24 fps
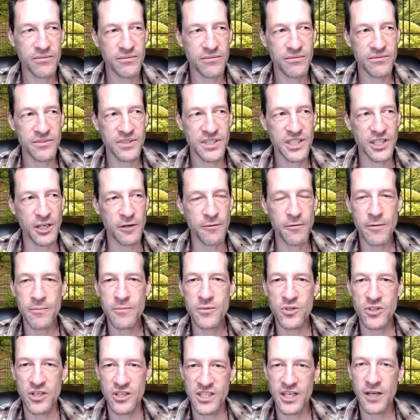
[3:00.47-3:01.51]
self
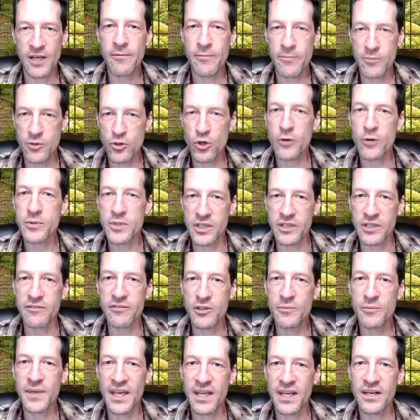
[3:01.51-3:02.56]
the self-absorption of
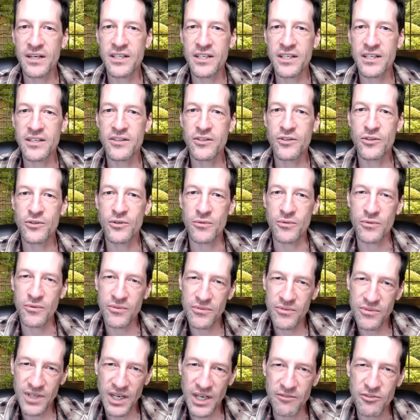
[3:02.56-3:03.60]
humanity to
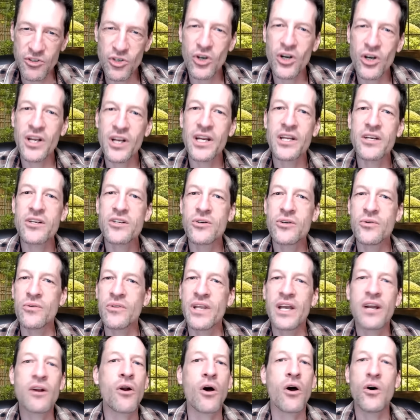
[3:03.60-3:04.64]
kind of turn it into
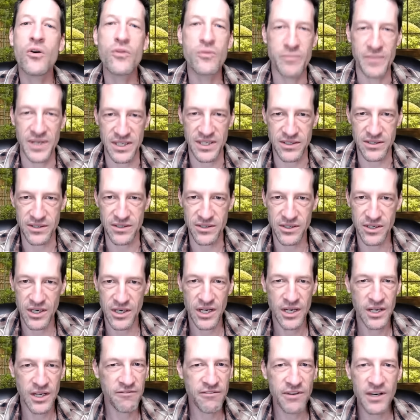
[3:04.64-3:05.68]
their own message
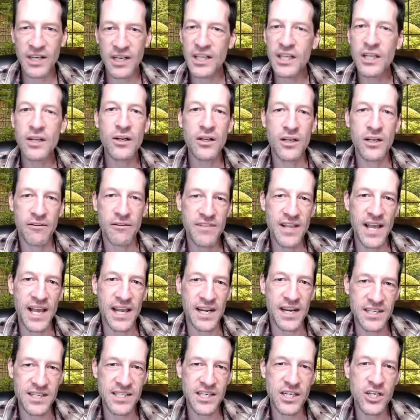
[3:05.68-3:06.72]
very little of
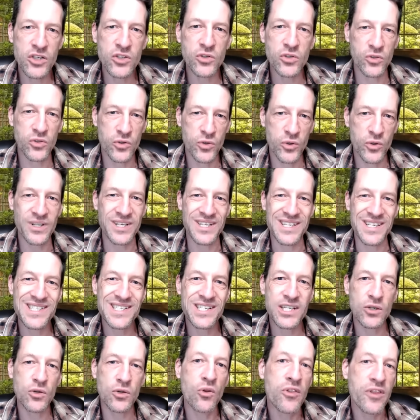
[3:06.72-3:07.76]
that essential truth is
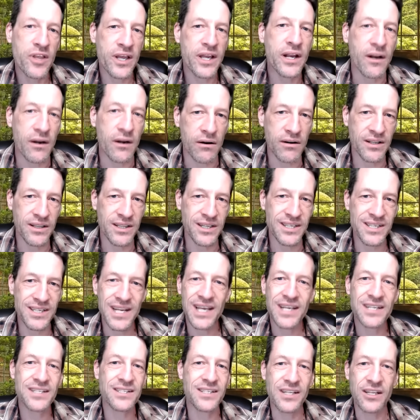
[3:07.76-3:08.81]
still there in the
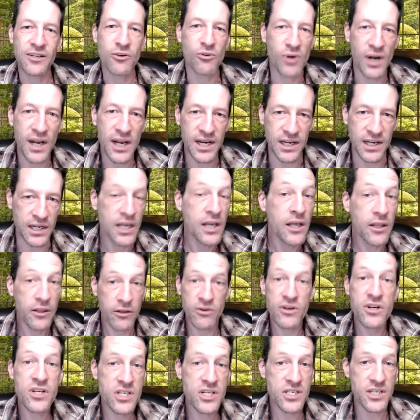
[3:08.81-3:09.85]
text in the writing
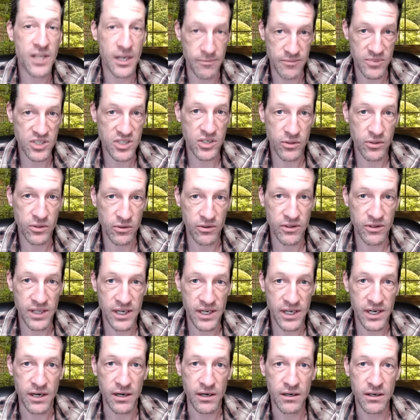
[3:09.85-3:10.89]
there is some still
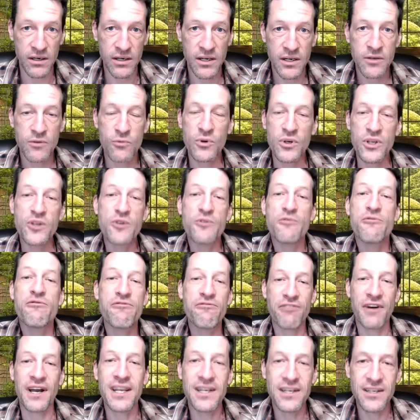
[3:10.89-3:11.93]
there will you
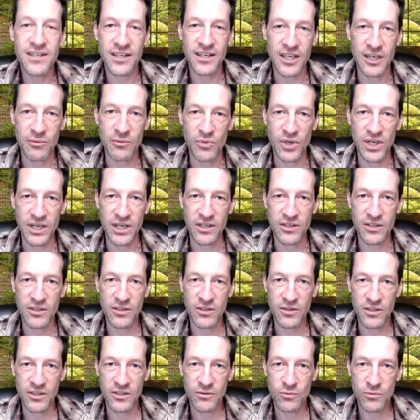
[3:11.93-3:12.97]
find it and bring it to
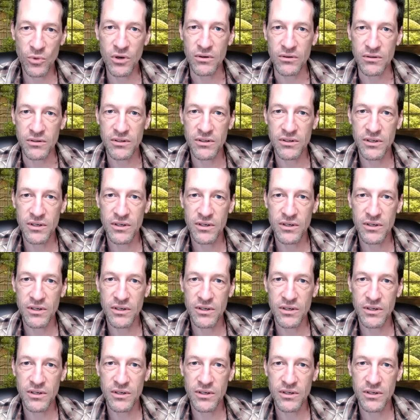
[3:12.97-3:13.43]
the world